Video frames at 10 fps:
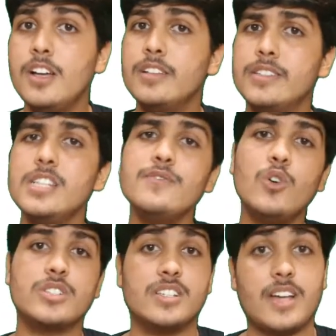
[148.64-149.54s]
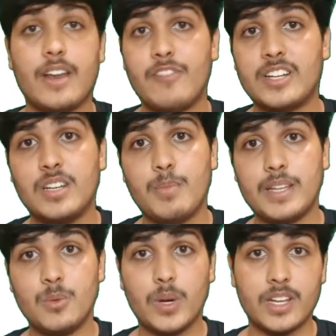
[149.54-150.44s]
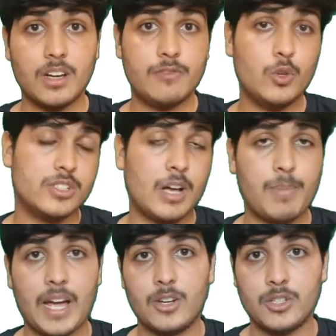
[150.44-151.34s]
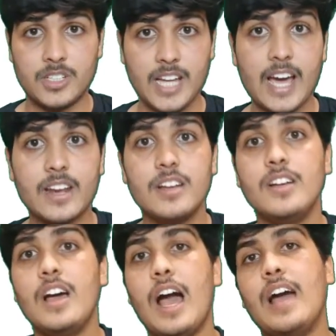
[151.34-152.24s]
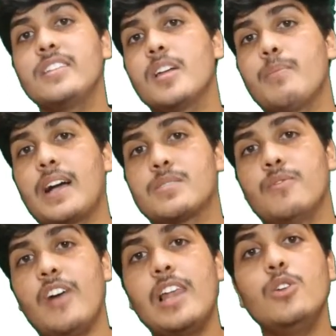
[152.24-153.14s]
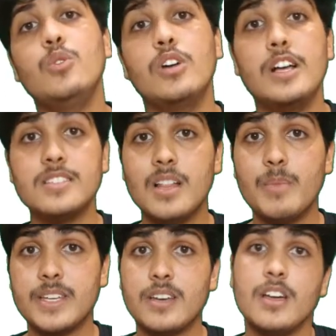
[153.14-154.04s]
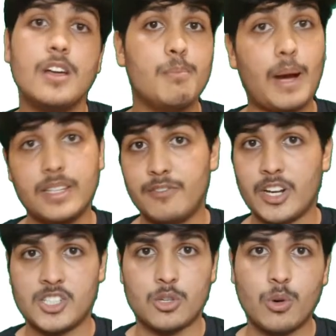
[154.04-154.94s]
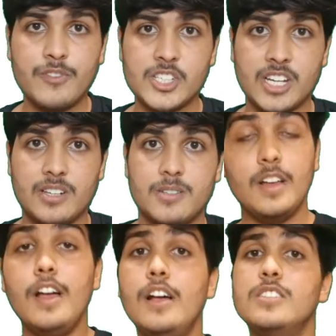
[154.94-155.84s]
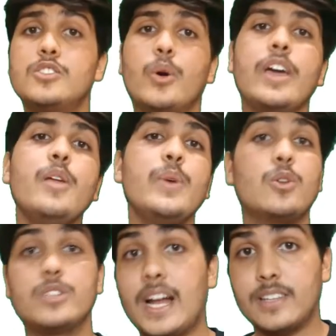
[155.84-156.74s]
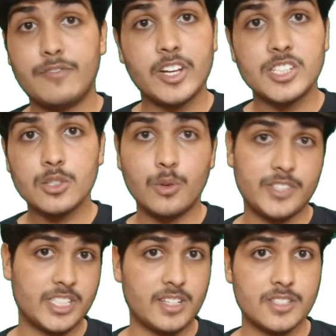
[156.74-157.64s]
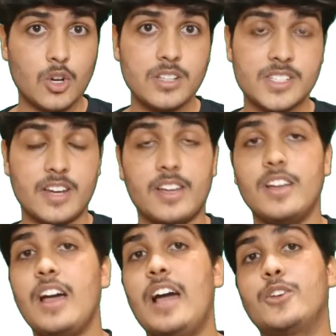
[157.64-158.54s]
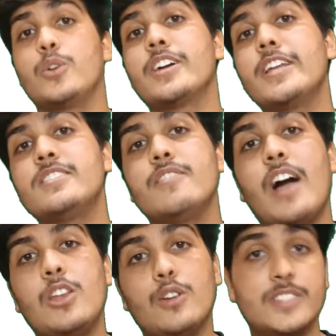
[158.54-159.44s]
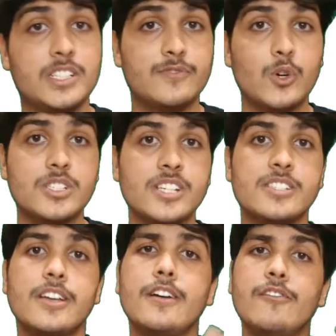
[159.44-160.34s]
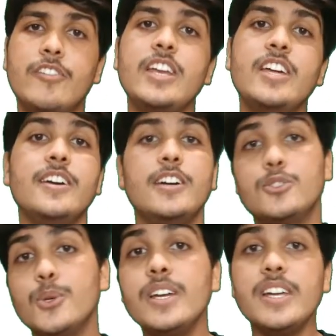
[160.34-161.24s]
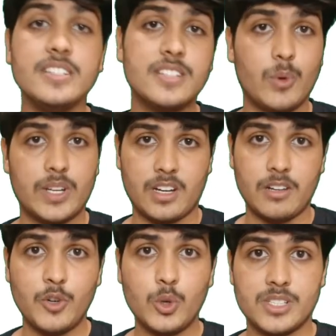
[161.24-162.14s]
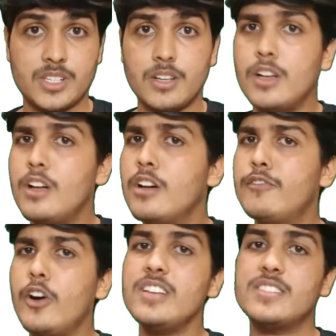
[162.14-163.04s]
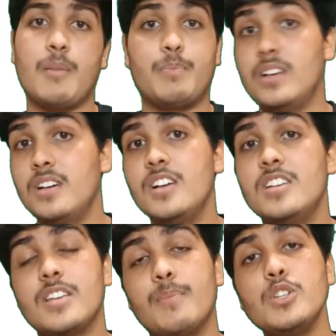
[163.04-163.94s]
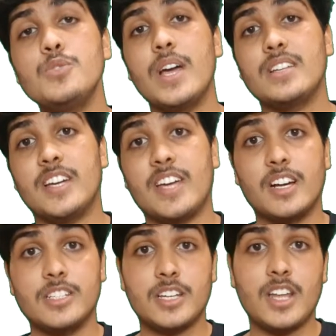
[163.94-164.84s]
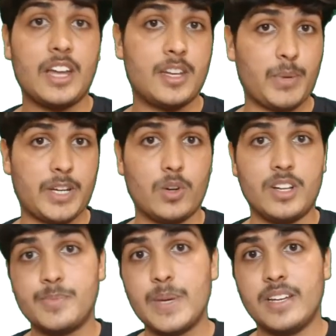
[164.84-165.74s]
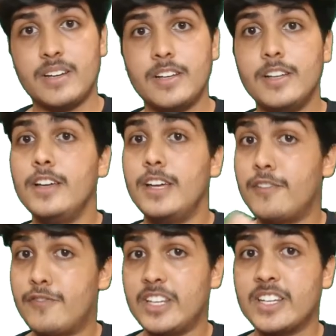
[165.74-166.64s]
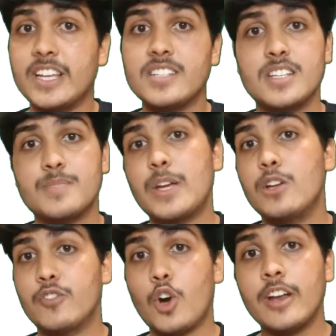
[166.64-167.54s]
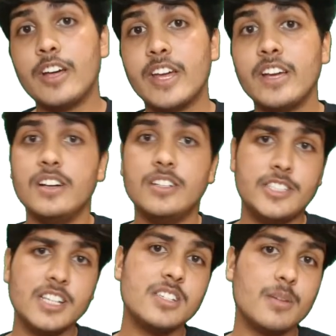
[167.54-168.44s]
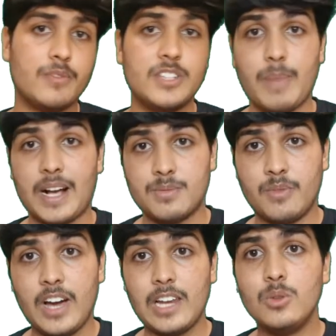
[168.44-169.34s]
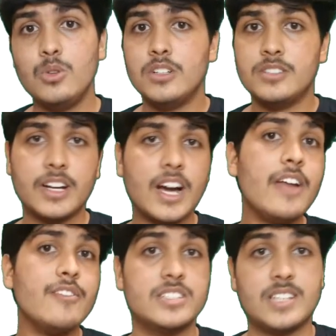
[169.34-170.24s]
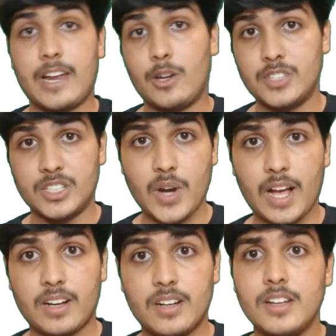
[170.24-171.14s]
These forces are affected by the vertical force applied on the tire, and their maximum value is limited by the friction coefficient. So here we know that the friction coefficient is constant, and to increase the value of these forces, we need to increase the vertical force. For example, suppose we are taking a turn at a particular speed. If we increase the speed of cornering just above the maximum value, the car will slide off the track.